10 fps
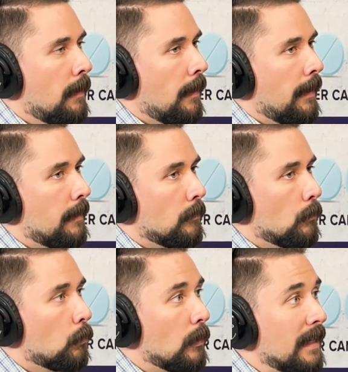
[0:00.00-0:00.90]
and
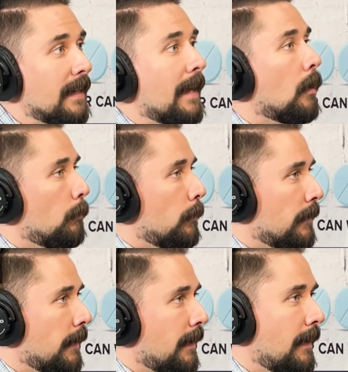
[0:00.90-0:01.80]
we can help with
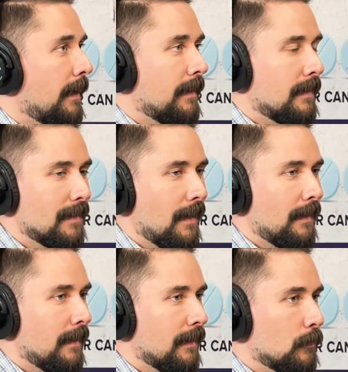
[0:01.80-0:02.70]
that. And I
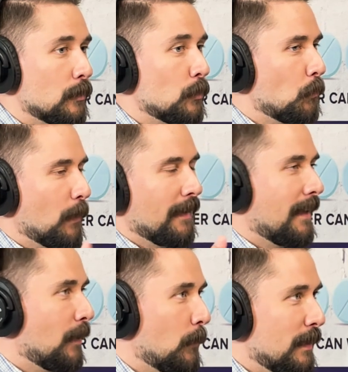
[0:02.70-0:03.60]
think this is where
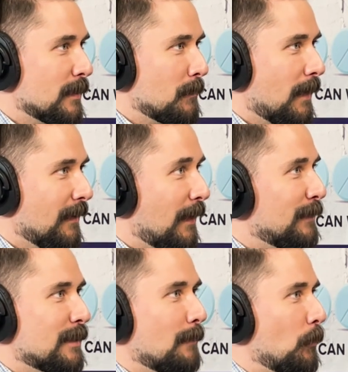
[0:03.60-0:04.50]
that OASAS model, every
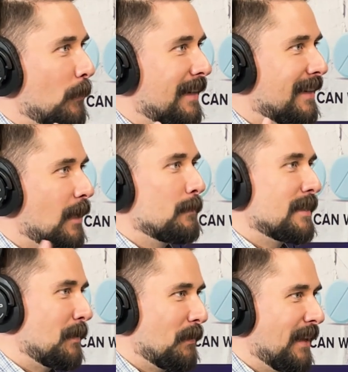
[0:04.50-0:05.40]
step of the way, comes
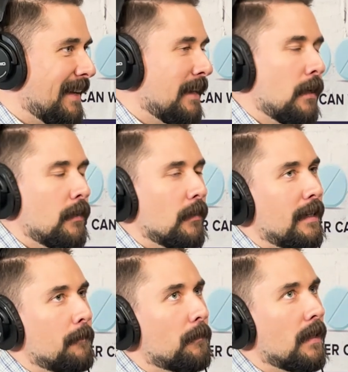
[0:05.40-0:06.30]
into play,
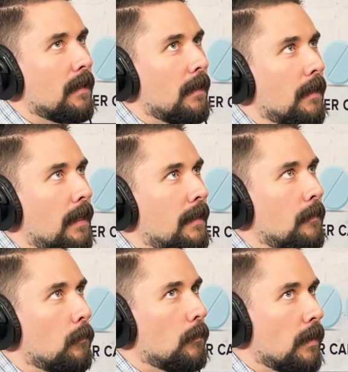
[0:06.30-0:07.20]
right?
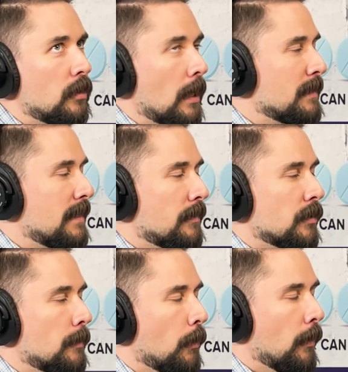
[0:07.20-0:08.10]
CHAMP is not
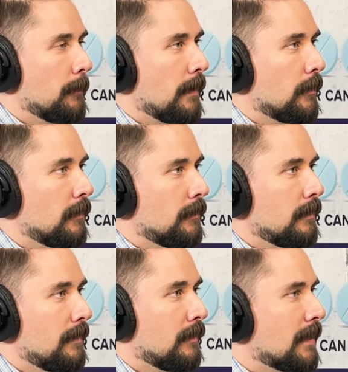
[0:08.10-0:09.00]
just a program that'll
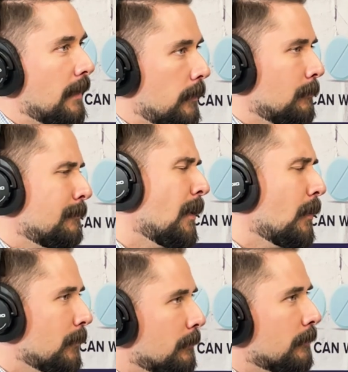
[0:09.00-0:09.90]
tell you,
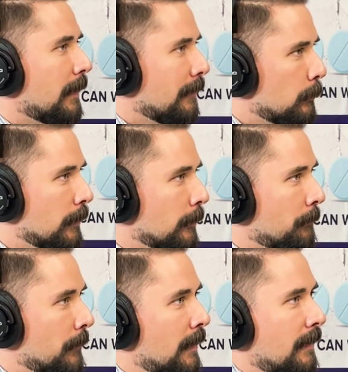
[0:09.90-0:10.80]
oh, file an appeal,
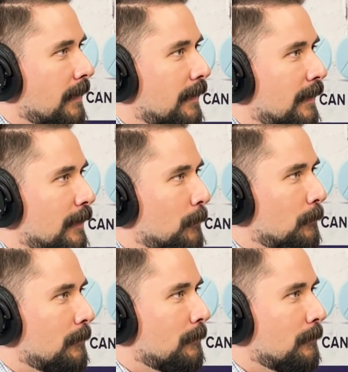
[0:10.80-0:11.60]
and